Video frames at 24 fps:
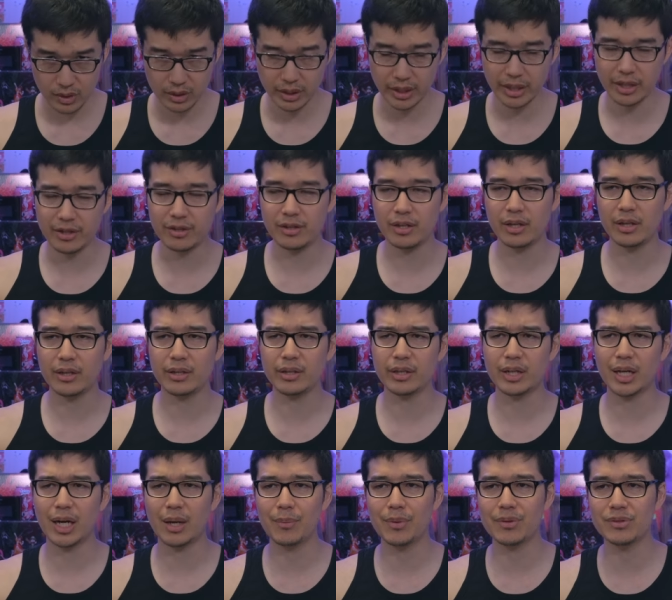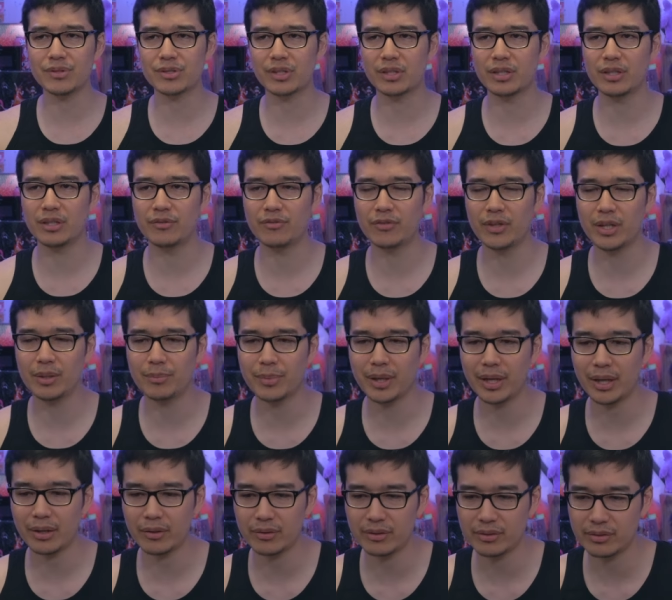Any any comments, any
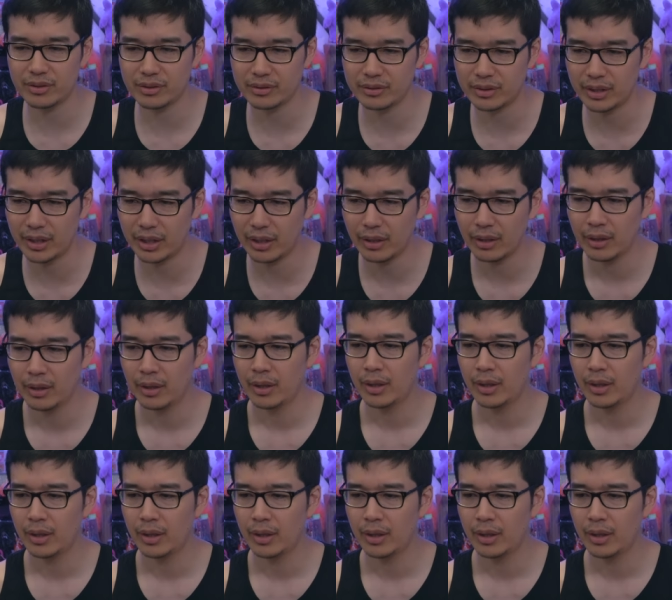feedback, or anything like that